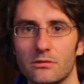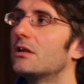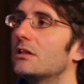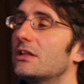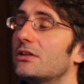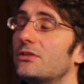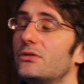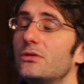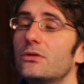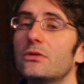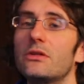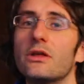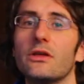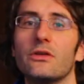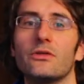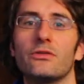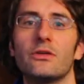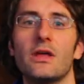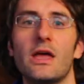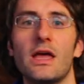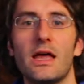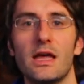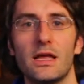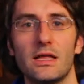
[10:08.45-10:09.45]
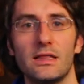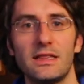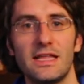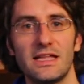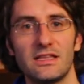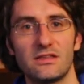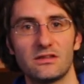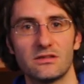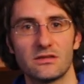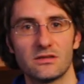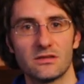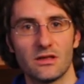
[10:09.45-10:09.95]
Let's do this.
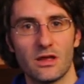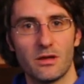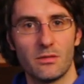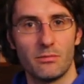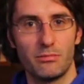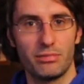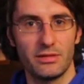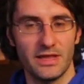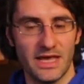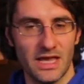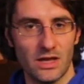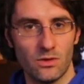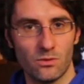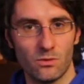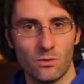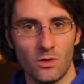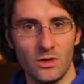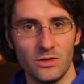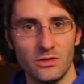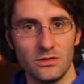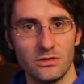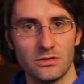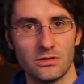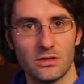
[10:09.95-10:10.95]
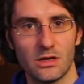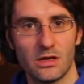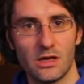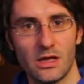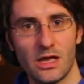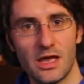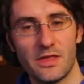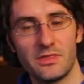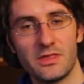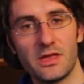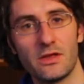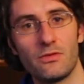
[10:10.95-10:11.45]
Let's play it once
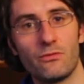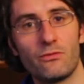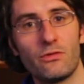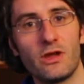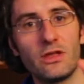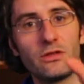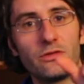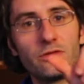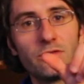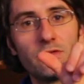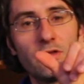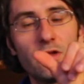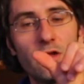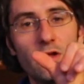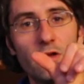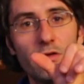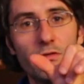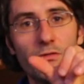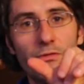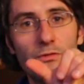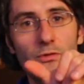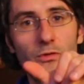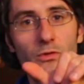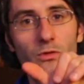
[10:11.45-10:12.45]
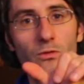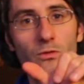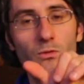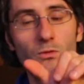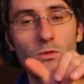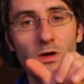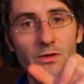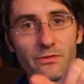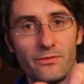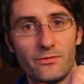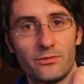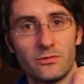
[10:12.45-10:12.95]
and then rest for
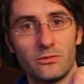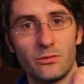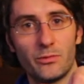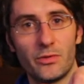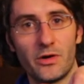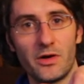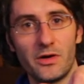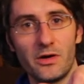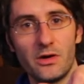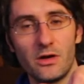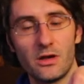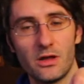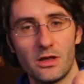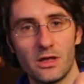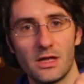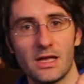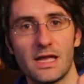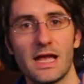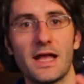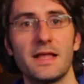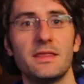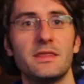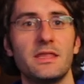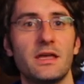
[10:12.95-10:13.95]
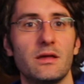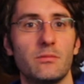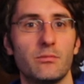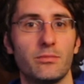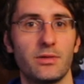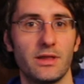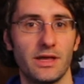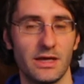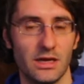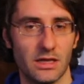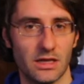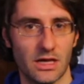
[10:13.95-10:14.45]
one full bar and then
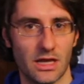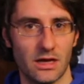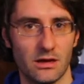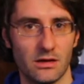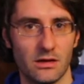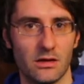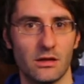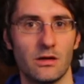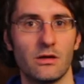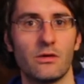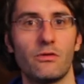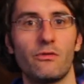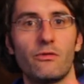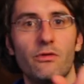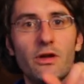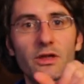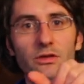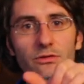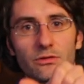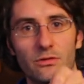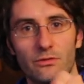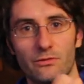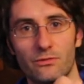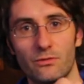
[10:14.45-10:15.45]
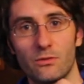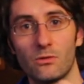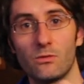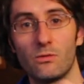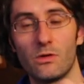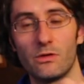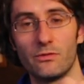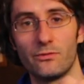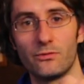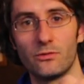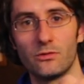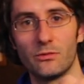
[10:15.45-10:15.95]
play it again, rest for
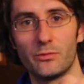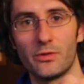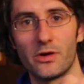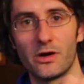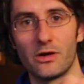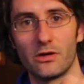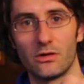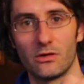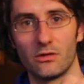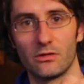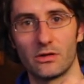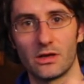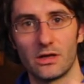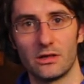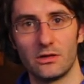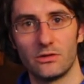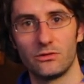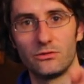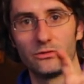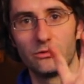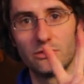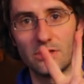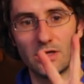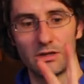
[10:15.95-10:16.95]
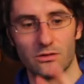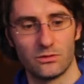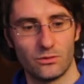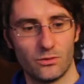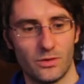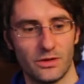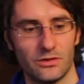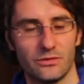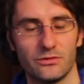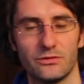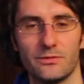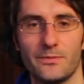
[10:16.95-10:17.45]
one full bar. Okay, let's do that
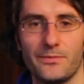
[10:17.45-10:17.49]
twice.